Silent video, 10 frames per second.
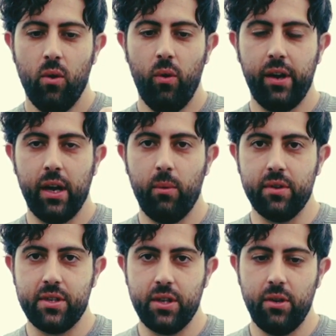all you're going to
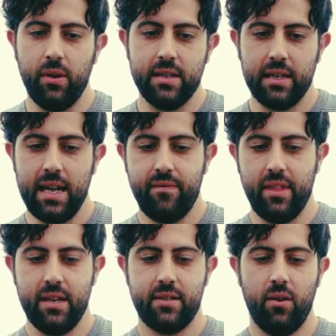want to do is leave
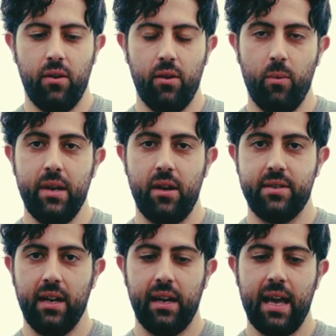this on a
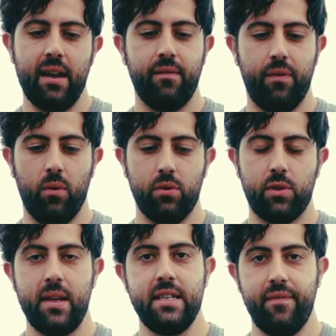windowsill again for
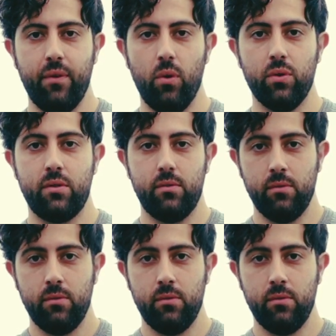24